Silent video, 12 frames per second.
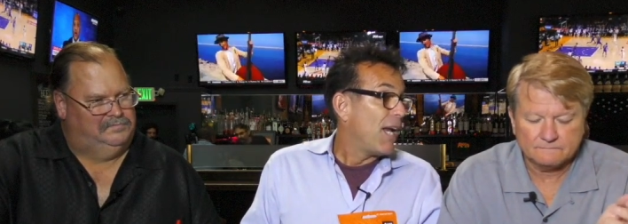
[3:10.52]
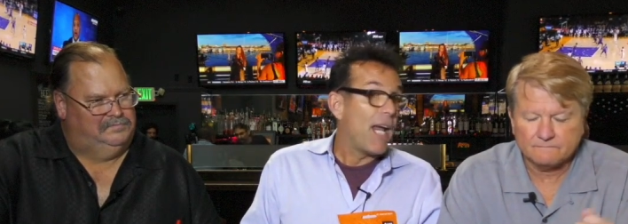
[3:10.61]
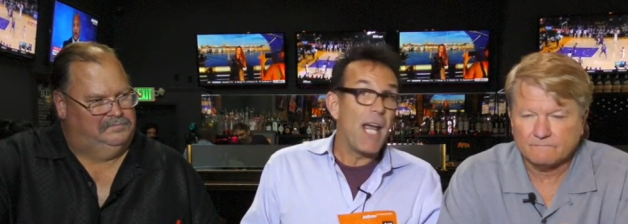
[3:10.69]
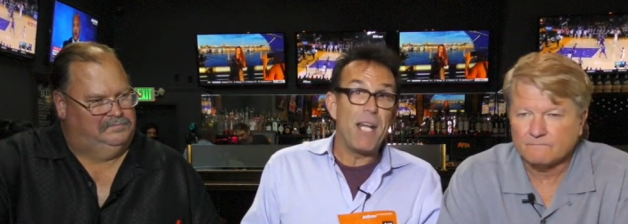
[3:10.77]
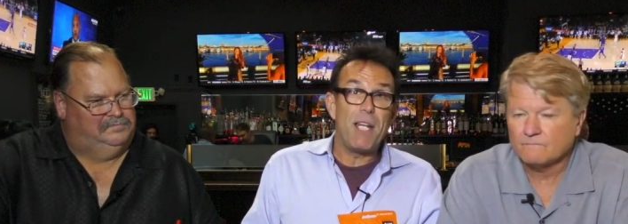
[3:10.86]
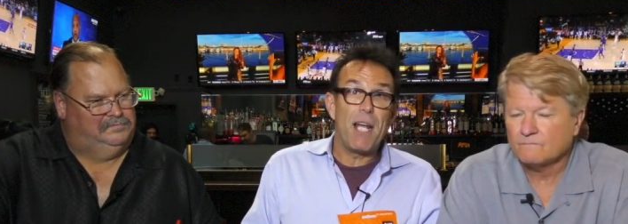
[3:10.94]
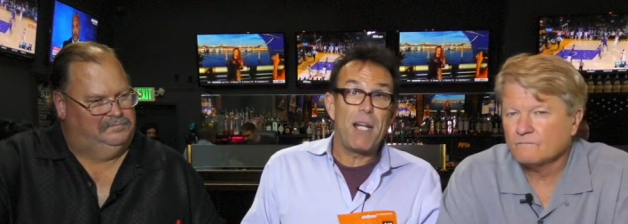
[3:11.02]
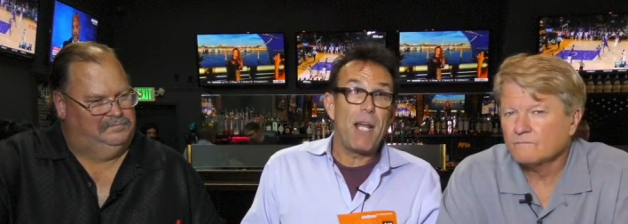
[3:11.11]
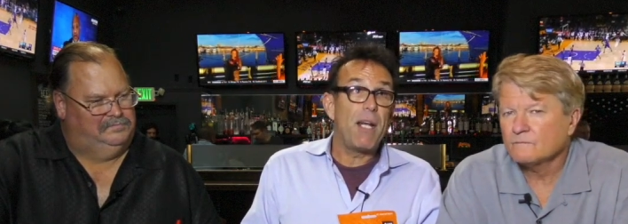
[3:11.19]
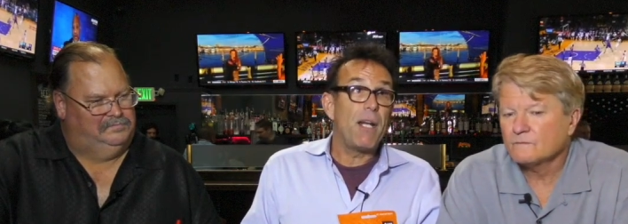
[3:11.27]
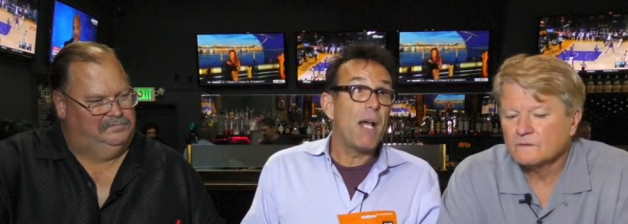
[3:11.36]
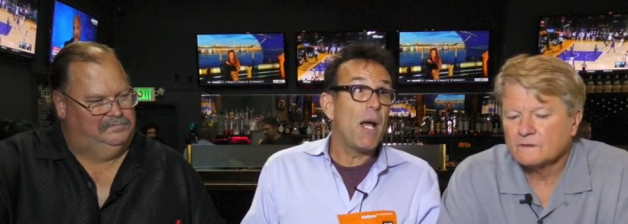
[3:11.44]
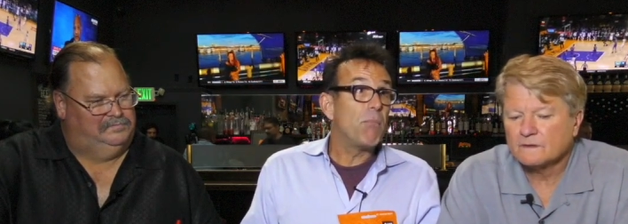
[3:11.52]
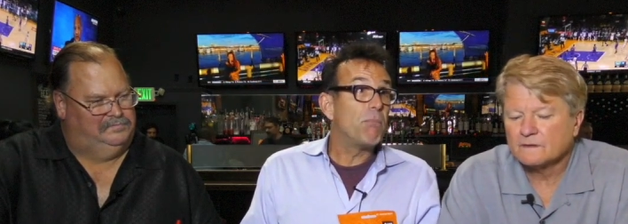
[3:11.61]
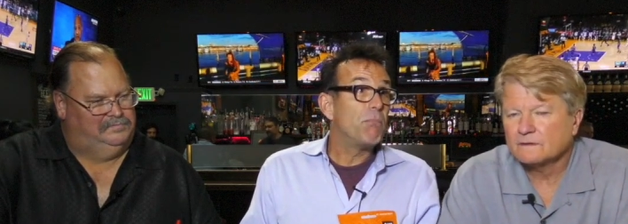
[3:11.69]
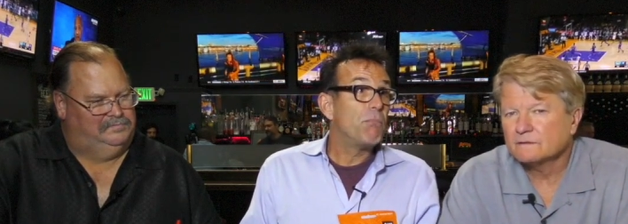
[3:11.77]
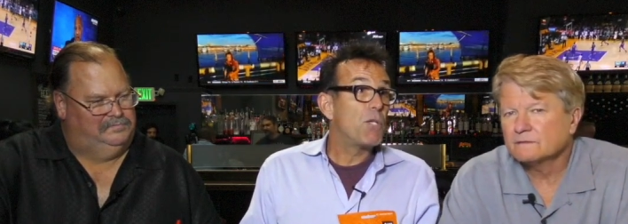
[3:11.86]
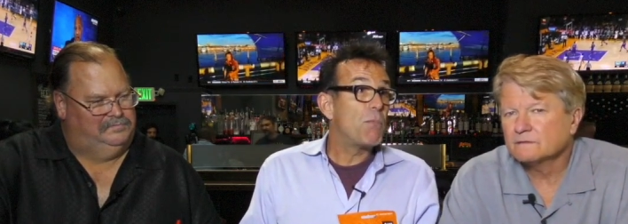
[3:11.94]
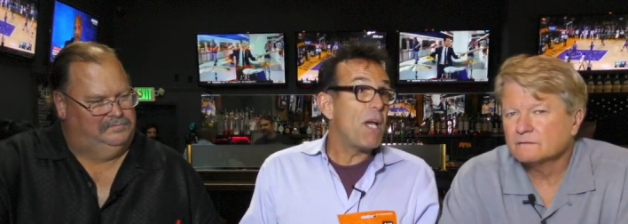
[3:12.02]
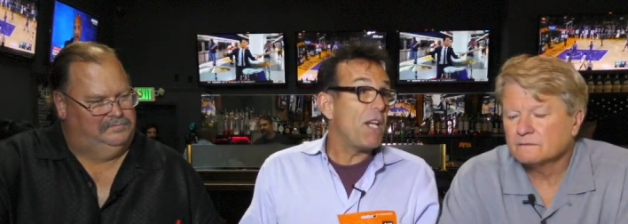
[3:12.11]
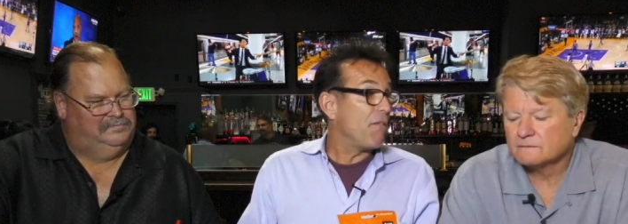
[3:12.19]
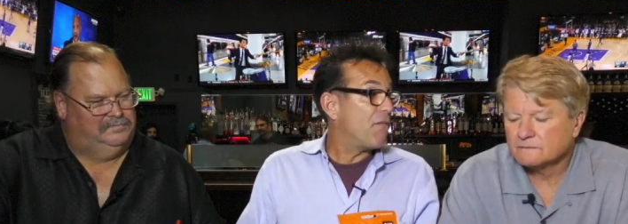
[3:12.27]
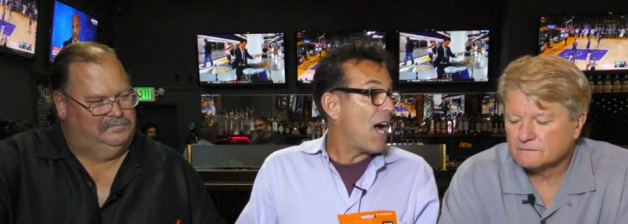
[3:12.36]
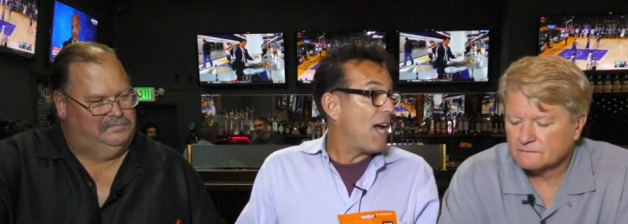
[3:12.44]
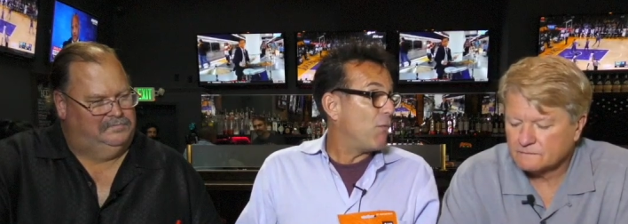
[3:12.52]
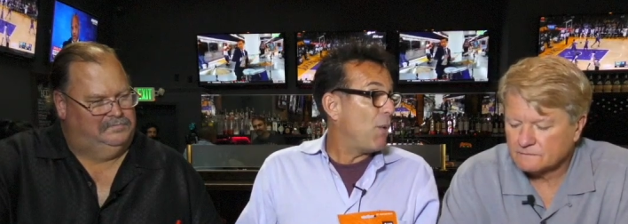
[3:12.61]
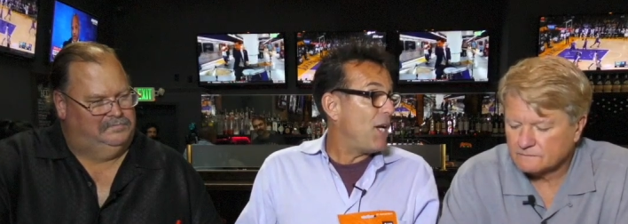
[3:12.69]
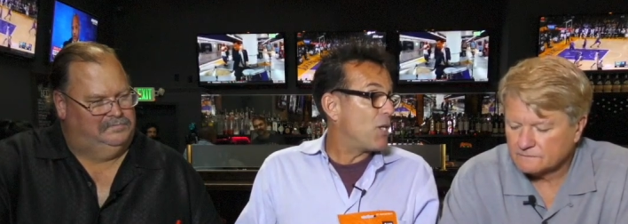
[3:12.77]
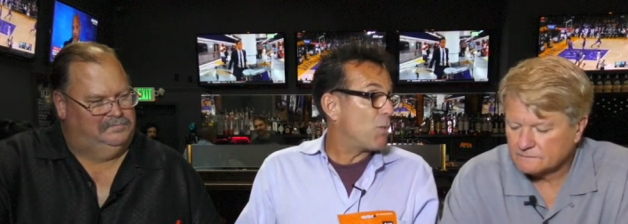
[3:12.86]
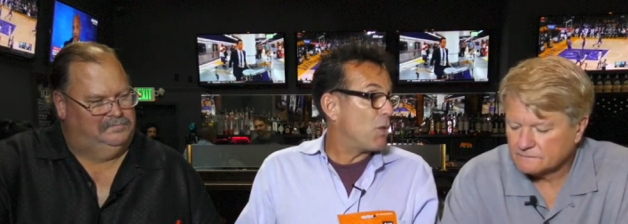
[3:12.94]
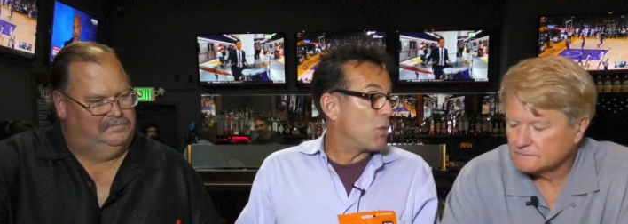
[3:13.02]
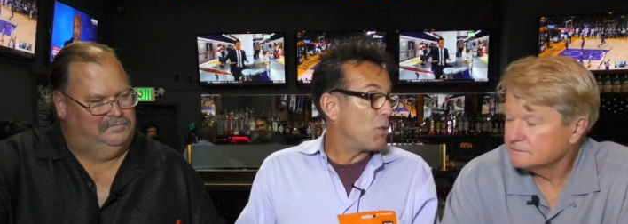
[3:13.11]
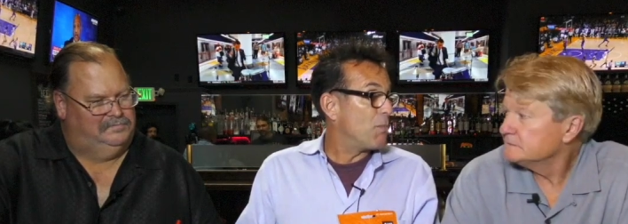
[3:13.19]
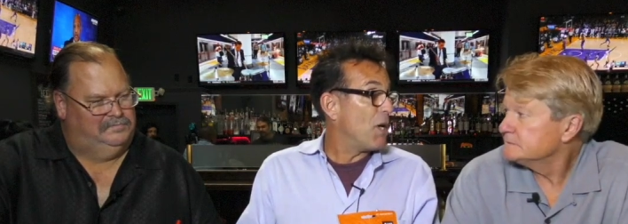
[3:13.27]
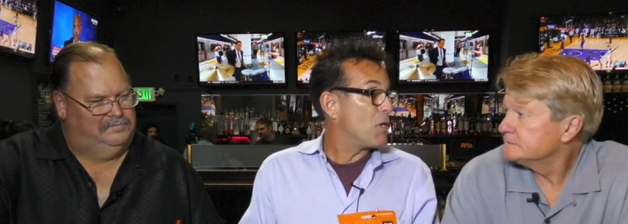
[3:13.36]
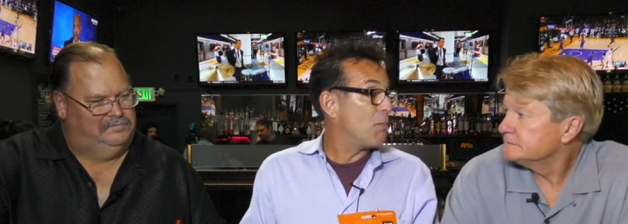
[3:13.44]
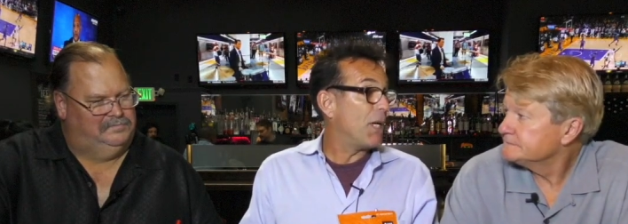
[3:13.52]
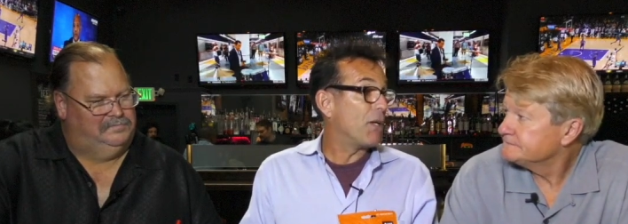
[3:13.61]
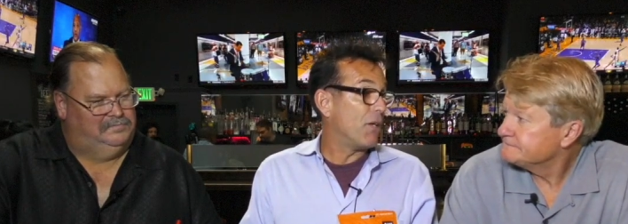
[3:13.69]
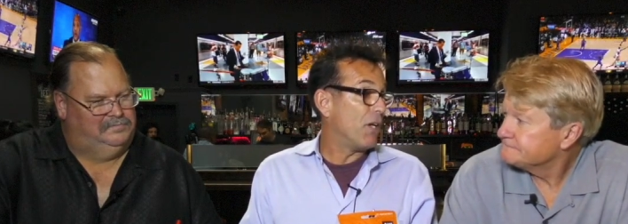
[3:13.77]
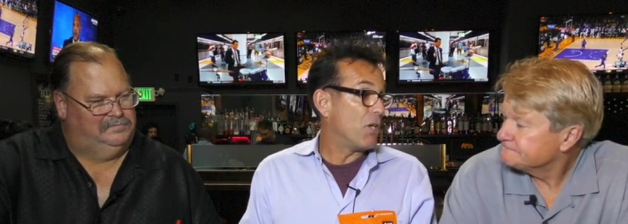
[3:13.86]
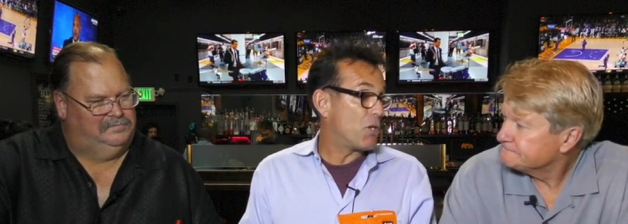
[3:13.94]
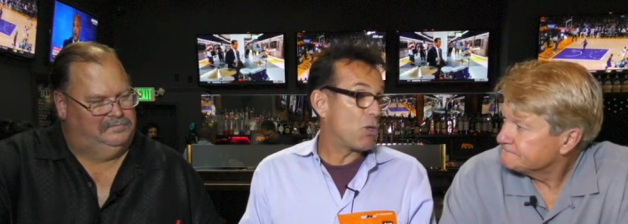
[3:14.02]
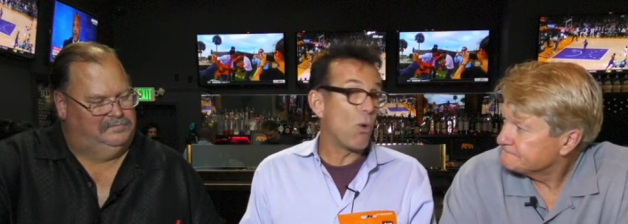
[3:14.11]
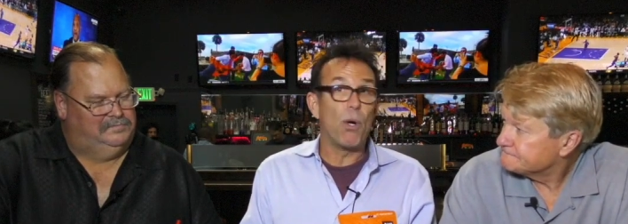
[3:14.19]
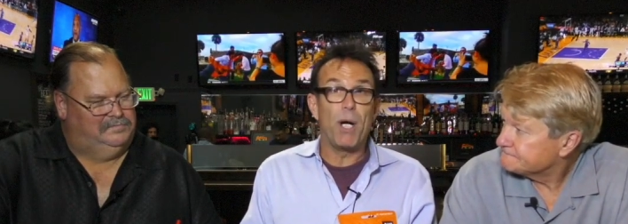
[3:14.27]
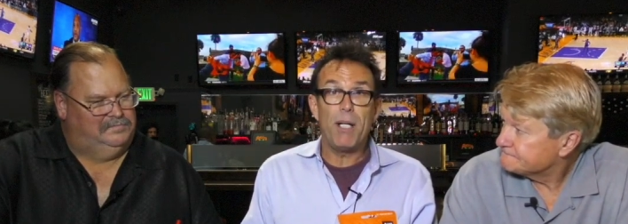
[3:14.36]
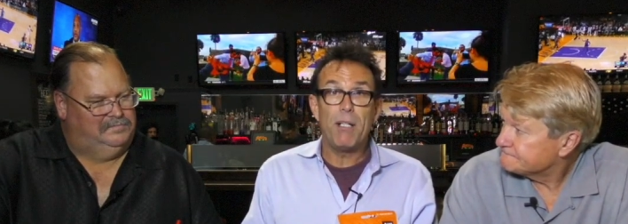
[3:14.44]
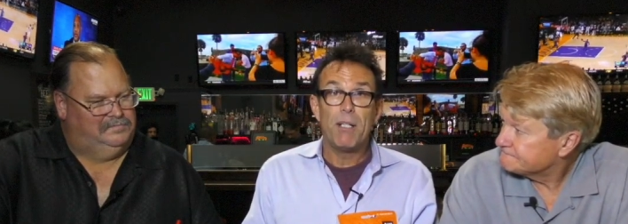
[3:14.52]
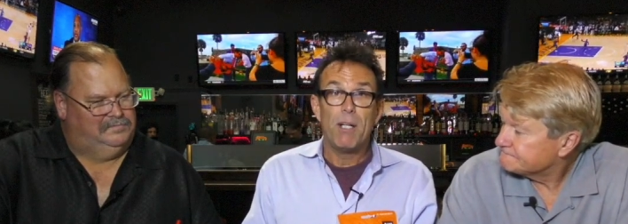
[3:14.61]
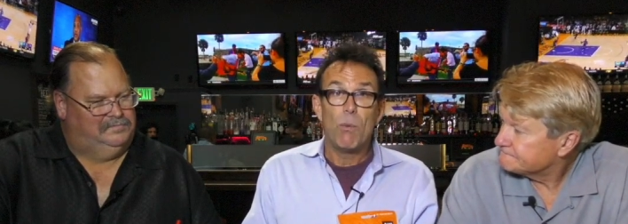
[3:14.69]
Speaker 1: And yet ended up spending five weeks, which was much bigger than a story.